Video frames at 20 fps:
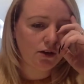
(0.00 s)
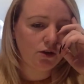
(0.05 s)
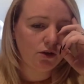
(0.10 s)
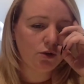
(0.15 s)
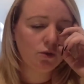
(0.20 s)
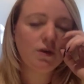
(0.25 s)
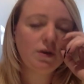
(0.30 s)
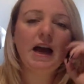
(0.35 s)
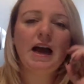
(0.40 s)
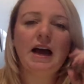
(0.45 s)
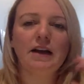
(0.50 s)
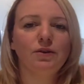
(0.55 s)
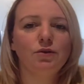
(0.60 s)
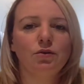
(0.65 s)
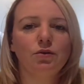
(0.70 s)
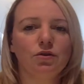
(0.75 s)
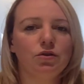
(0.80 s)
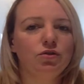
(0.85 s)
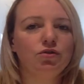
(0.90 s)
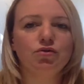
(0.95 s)
You
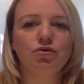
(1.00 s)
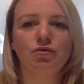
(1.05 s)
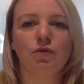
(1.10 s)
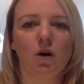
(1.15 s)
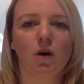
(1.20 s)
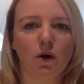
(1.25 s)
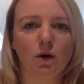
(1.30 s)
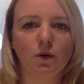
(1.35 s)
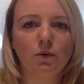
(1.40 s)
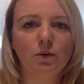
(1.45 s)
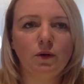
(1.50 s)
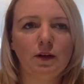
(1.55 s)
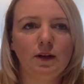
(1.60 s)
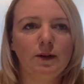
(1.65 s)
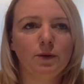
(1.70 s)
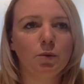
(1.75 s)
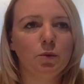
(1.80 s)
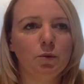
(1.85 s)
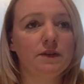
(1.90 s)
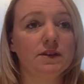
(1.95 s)
cannot control
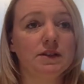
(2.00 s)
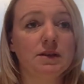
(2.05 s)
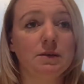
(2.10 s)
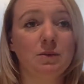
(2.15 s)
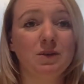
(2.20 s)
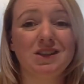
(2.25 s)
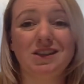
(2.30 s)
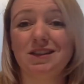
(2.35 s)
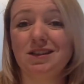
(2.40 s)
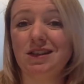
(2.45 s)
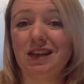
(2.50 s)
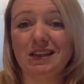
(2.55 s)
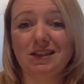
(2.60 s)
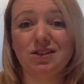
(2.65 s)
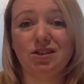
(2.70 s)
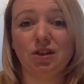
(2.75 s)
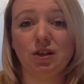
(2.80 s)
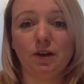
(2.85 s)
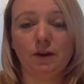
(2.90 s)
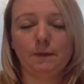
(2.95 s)
whether someone says
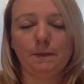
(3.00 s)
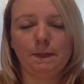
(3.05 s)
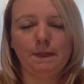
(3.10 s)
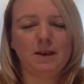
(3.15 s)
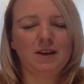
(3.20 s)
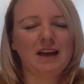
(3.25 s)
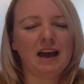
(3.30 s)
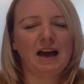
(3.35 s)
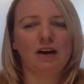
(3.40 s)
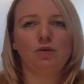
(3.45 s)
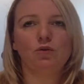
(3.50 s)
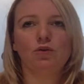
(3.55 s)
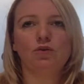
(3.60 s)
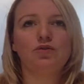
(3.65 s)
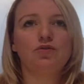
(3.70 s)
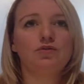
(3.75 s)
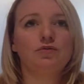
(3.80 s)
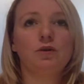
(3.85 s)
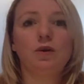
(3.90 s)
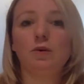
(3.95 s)
yes to you. You cannot
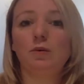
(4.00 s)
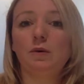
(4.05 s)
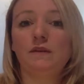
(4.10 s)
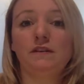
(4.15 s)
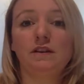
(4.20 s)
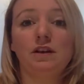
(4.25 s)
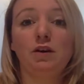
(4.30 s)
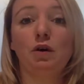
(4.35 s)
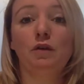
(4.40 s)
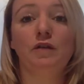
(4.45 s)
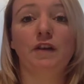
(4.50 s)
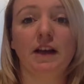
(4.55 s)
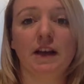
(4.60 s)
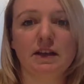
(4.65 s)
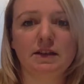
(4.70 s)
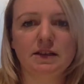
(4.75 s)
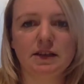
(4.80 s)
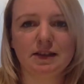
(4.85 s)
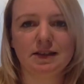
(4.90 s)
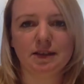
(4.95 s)
control whether the offer
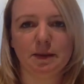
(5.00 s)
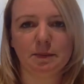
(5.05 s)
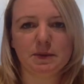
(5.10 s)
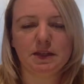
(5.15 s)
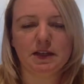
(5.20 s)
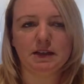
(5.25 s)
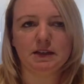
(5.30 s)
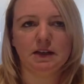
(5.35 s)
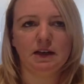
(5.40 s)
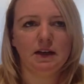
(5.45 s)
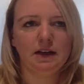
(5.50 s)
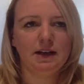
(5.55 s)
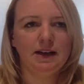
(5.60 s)
gets accepted.